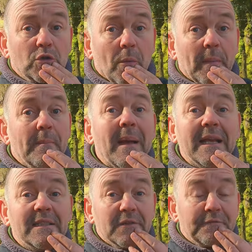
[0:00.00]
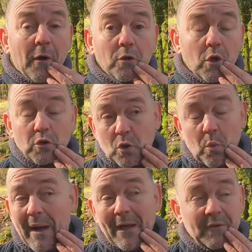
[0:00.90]
some amazing photos
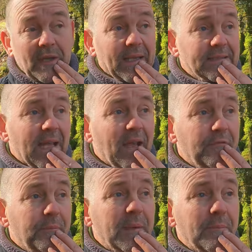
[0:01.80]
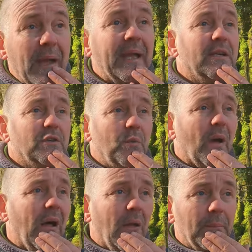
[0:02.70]
of wildcats have been made as
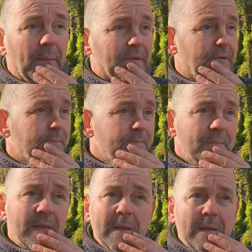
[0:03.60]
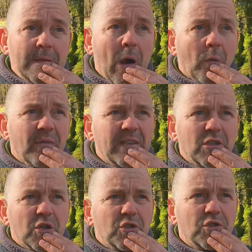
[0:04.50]
well, but no, we
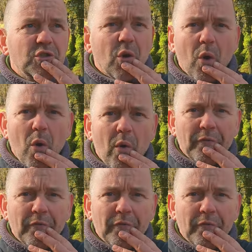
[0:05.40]
just saw